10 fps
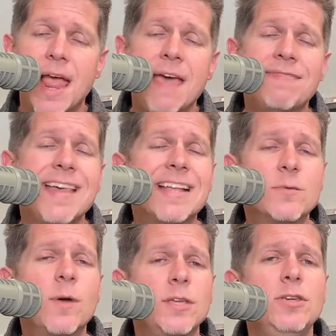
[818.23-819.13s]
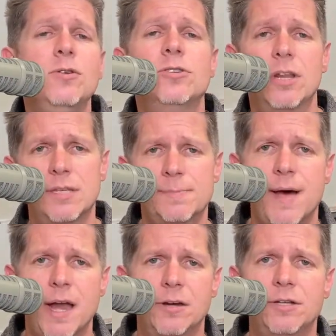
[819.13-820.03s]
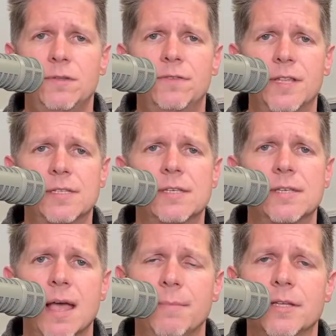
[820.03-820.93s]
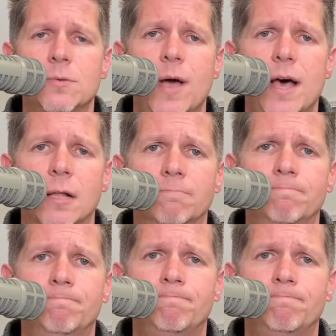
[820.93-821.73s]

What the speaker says: And that's what you should aspire to for this assignment as well.